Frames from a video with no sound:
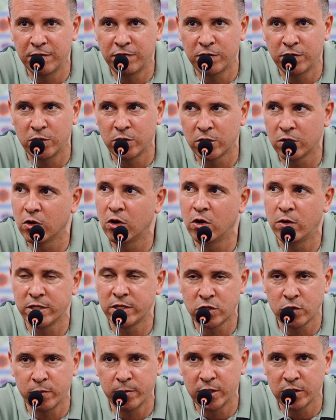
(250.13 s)
for our
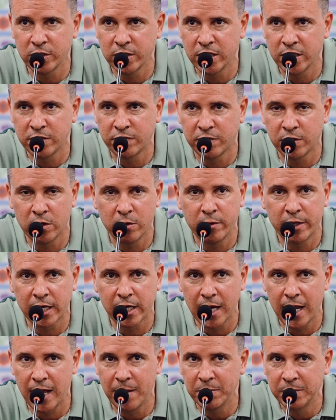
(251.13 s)
supporters, for our
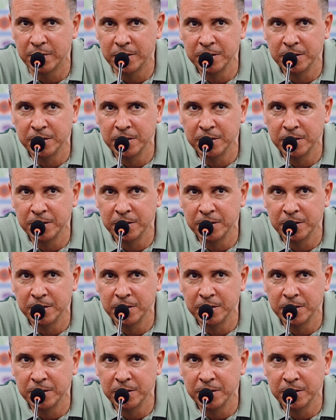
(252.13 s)
club,